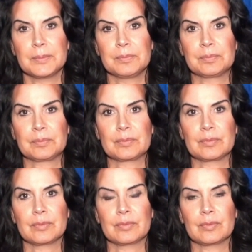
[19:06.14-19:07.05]

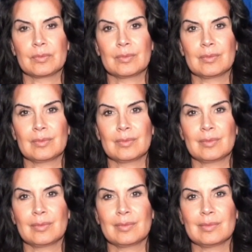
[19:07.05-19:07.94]

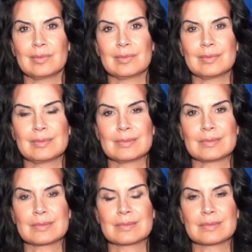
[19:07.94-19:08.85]

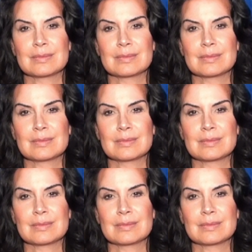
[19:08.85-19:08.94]
Nobody speaks.